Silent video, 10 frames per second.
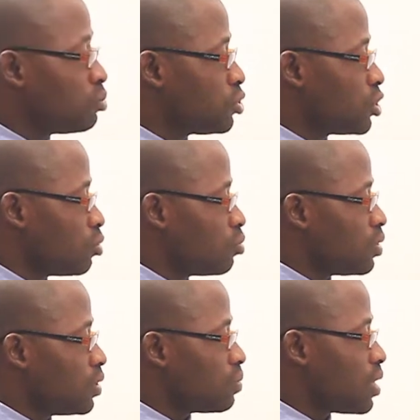
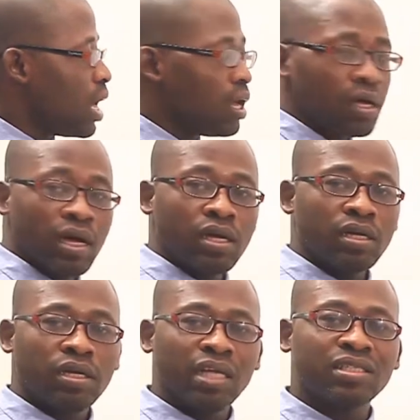So
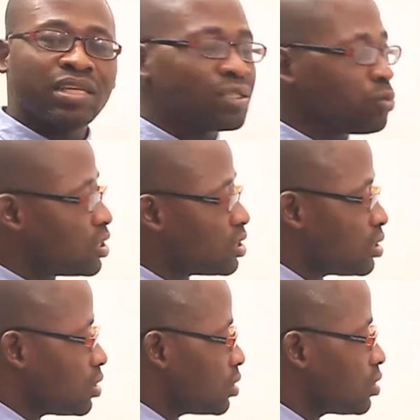let's start
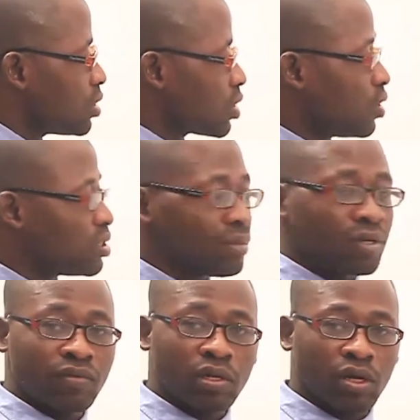with the
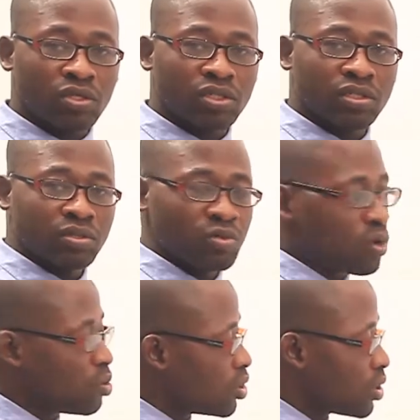concept of clause.
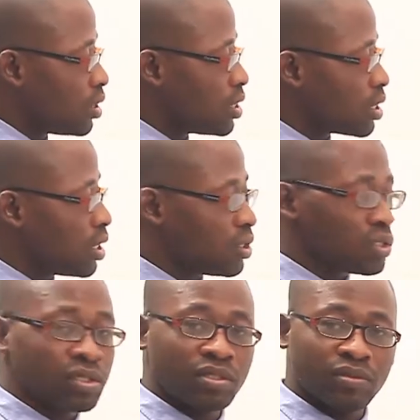What do we call a
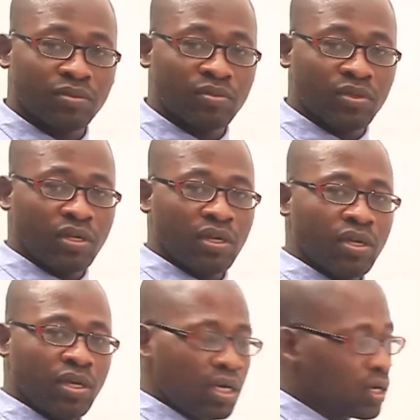clause?
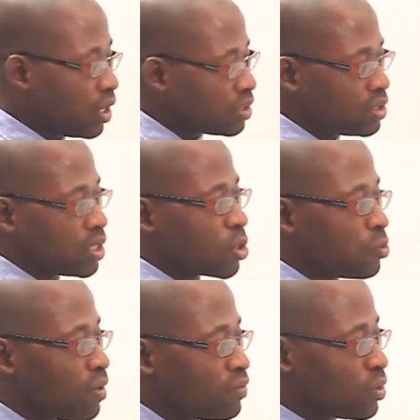A clause is a
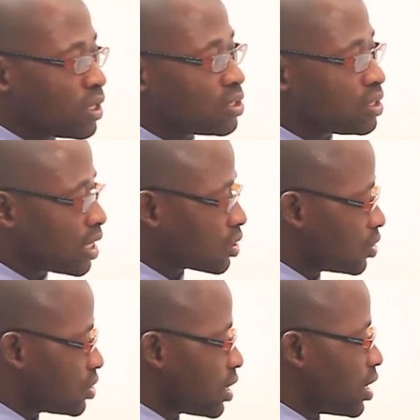group of words that
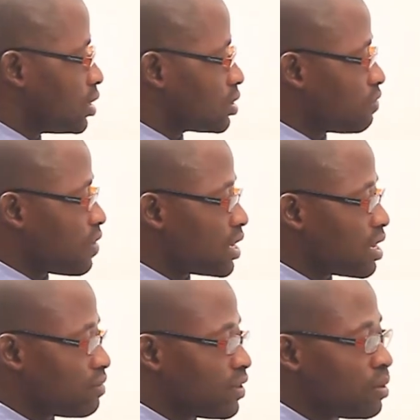contains a
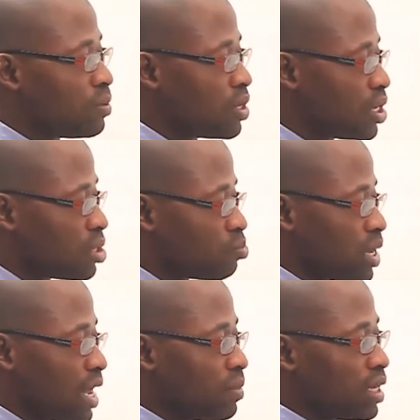finite verb
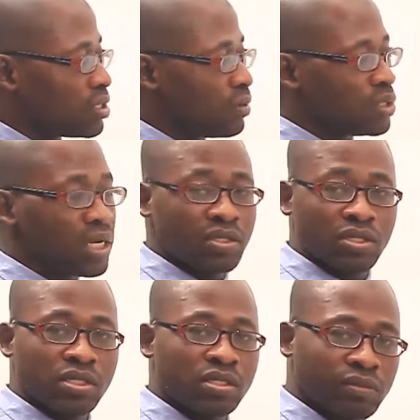and makes some
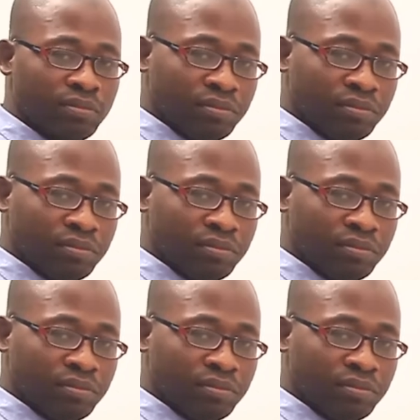sense.